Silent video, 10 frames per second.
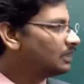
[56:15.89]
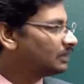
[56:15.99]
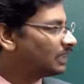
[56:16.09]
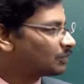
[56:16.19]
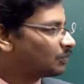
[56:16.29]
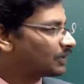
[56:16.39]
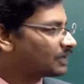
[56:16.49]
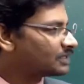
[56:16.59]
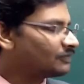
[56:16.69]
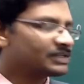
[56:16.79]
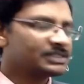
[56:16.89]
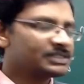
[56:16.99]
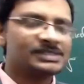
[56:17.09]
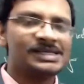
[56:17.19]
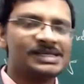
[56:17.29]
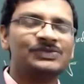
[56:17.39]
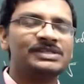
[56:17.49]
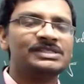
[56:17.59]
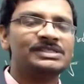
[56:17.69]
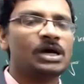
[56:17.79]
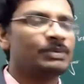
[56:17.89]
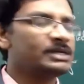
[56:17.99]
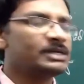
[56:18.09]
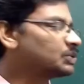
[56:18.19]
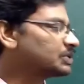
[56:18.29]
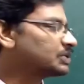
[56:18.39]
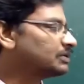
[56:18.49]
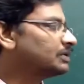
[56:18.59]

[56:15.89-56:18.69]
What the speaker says: That potential function satisfies the Laplace equation.